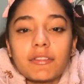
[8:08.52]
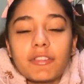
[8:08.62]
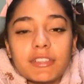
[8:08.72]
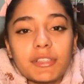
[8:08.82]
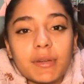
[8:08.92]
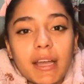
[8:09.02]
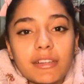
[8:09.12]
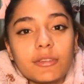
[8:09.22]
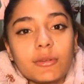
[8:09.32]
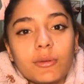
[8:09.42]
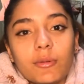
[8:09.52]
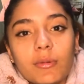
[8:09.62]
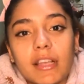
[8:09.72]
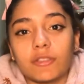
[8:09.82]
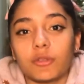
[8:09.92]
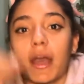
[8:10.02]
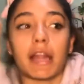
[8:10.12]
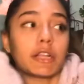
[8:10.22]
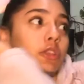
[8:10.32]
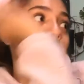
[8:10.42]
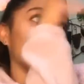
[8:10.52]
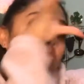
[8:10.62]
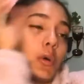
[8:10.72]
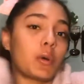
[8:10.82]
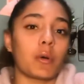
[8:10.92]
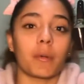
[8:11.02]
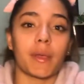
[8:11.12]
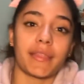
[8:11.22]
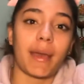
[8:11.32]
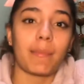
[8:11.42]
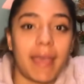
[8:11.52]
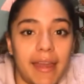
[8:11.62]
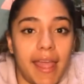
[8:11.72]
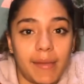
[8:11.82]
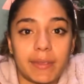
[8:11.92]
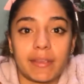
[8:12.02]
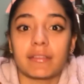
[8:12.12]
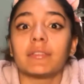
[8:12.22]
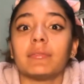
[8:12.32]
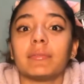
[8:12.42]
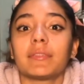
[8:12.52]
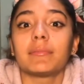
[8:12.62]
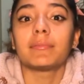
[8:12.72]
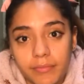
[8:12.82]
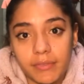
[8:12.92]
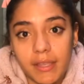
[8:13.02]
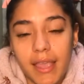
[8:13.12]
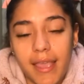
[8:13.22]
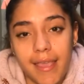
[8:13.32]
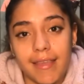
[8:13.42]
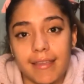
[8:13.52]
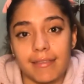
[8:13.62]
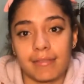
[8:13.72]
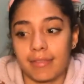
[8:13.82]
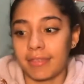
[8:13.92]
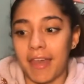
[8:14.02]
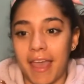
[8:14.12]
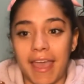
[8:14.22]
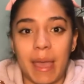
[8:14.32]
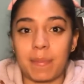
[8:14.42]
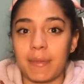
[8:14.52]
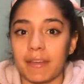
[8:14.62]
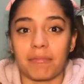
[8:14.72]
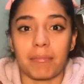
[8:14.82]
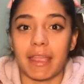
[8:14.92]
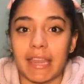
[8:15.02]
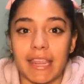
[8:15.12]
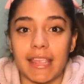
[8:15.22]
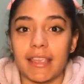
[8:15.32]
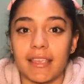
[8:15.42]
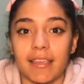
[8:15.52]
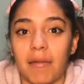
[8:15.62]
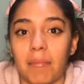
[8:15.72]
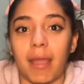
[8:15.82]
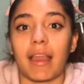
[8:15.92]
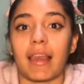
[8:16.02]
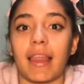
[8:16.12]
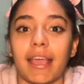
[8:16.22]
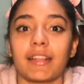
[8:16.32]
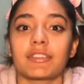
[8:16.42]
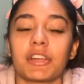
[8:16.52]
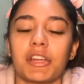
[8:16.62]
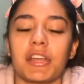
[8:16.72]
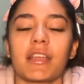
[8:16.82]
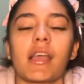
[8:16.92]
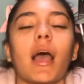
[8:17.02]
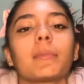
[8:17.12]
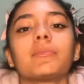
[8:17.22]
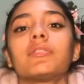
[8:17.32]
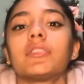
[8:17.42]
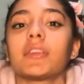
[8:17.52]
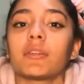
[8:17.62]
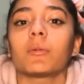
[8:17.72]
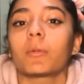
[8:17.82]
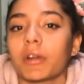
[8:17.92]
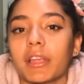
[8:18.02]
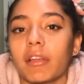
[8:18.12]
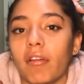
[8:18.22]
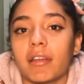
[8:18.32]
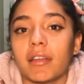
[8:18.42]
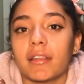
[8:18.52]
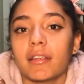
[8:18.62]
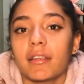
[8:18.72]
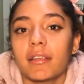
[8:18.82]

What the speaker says: The first thing you gotta do is you gotta throw away that bad habit, and that habit of my knee and my leg turning, I'm still working on it.